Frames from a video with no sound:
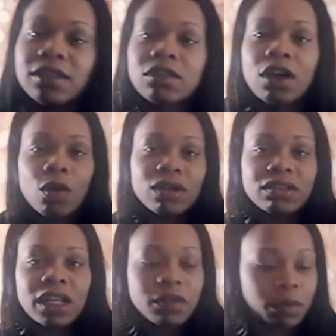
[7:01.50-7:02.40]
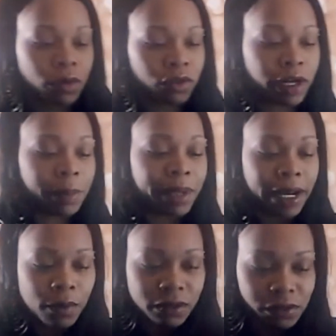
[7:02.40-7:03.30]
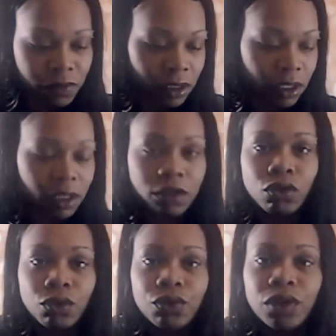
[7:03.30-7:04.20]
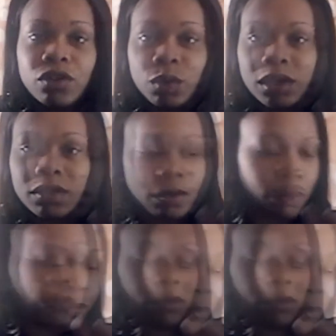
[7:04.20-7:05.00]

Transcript: this coat is navy blue, so that black wasn't really looking too fresh with it. So,